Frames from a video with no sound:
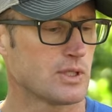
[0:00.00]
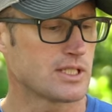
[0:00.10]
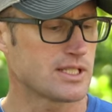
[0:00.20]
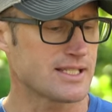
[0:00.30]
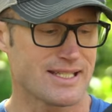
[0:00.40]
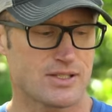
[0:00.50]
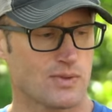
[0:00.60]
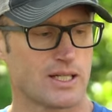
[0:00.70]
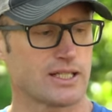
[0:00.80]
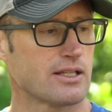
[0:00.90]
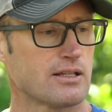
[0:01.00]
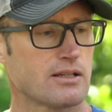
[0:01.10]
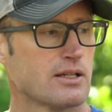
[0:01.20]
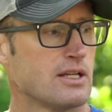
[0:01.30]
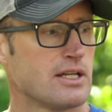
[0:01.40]
was this right
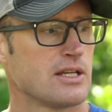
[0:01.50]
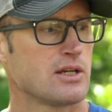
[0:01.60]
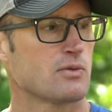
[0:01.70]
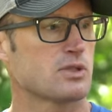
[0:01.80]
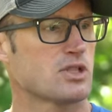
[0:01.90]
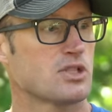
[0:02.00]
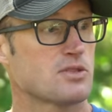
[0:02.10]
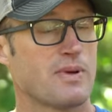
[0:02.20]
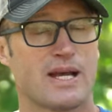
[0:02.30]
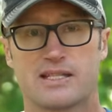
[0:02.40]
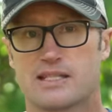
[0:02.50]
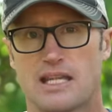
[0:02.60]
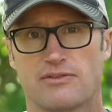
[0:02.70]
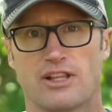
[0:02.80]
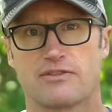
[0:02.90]
here, which is by
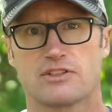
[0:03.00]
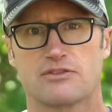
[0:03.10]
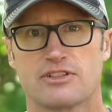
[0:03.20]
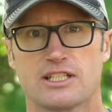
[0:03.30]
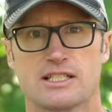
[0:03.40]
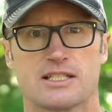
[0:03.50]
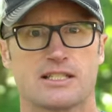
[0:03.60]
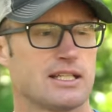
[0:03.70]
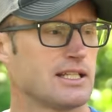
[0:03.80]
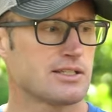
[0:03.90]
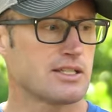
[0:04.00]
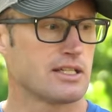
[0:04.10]
Safelife Defense. It is